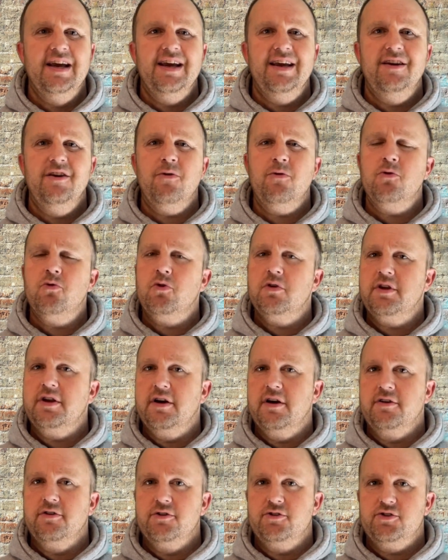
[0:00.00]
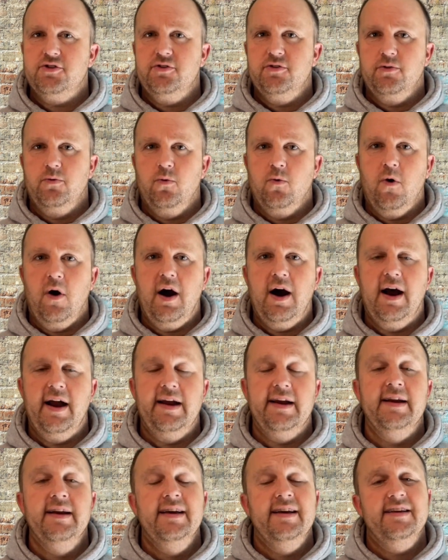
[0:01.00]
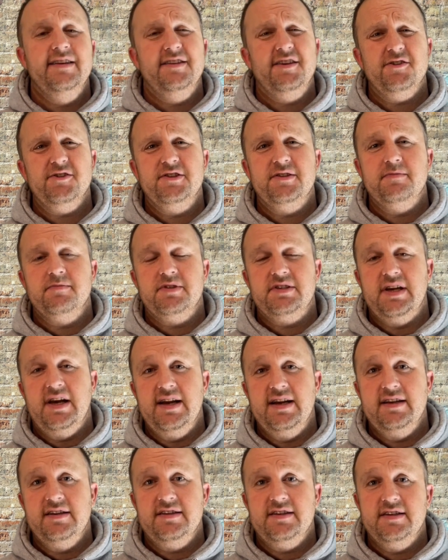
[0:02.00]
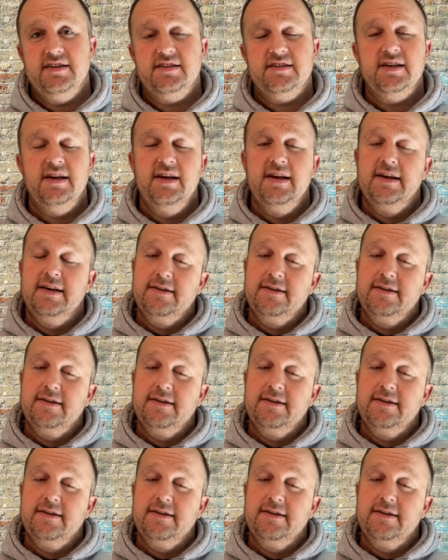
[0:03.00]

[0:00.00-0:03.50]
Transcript: And no one really understood why until some scientists